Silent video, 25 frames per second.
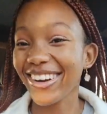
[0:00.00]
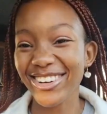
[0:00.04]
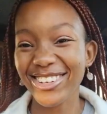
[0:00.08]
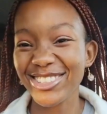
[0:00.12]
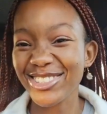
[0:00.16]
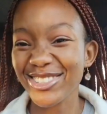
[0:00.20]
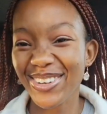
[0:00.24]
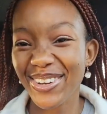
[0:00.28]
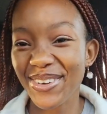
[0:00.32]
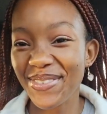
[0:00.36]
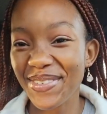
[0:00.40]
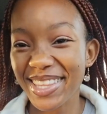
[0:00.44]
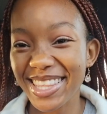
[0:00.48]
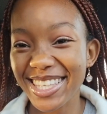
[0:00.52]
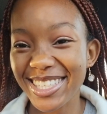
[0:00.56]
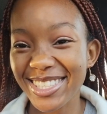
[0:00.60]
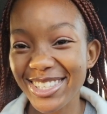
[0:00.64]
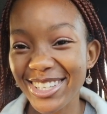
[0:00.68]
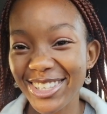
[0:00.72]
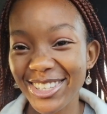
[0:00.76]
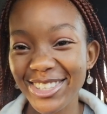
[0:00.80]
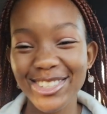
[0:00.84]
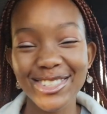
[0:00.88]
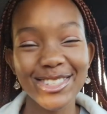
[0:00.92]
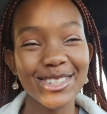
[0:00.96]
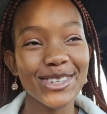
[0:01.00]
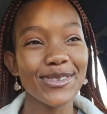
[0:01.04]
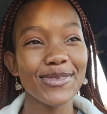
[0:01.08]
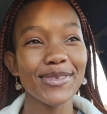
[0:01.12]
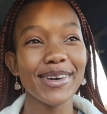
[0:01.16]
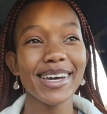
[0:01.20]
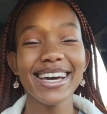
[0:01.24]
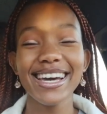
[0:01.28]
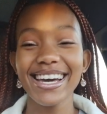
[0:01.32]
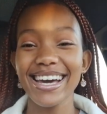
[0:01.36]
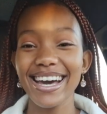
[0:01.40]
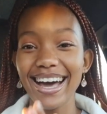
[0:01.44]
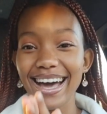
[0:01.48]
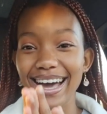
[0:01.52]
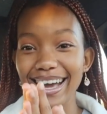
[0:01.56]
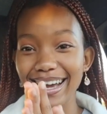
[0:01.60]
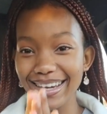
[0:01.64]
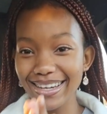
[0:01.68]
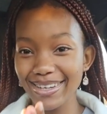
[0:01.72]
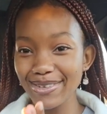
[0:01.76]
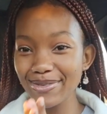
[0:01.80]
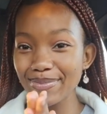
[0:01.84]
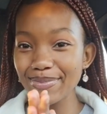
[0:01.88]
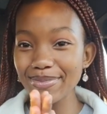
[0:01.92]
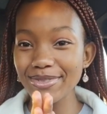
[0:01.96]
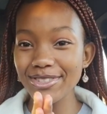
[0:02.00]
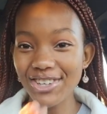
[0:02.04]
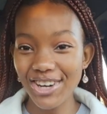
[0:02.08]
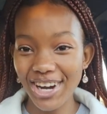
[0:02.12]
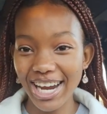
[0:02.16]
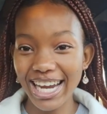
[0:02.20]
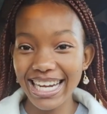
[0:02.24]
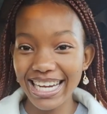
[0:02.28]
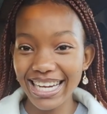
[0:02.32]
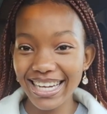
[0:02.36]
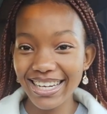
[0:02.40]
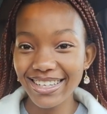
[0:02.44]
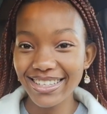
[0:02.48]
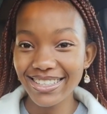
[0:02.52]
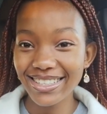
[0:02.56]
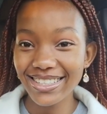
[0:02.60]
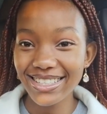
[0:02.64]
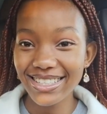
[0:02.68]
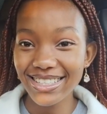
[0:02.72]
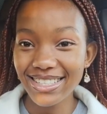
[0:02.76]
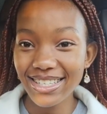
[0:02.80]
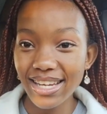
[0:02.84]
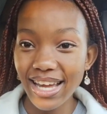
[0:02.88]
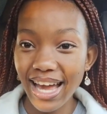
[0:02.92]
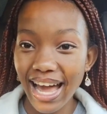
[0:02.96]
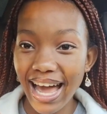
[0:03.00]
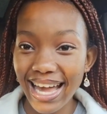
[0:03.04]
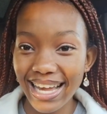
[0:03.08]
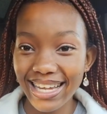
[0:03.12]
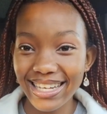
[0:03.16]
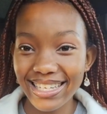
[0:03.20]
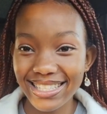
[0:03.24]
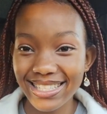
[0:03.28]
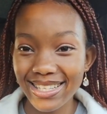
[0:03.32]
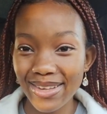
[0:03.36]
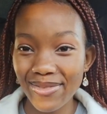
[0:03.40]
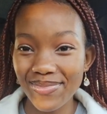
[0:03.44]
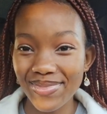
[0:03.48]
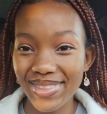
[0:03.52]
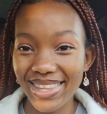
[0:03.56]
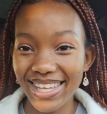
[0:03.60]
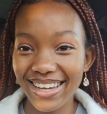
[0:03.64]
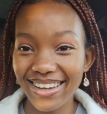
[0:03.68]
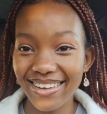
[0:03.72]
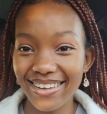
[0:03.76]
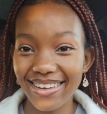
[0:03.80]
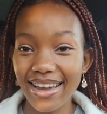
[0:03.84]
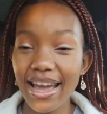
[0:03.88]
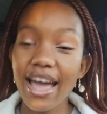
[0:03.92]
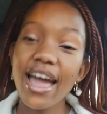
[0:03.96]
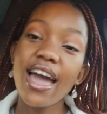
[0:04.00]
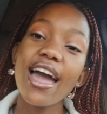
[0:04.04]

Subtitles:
can't talk about this on YouTube. I'm trying to hide something.